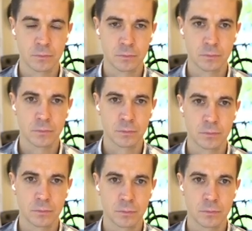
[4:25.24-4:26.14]

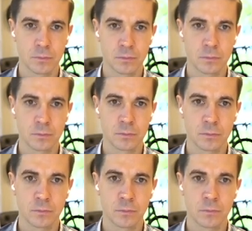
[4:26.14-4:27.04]

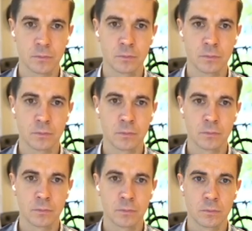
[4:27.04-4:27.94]

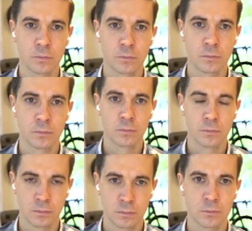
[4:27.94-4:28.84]

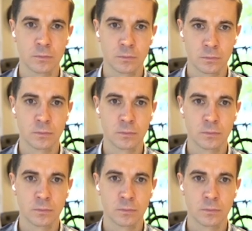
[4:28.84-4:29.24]
[no speech]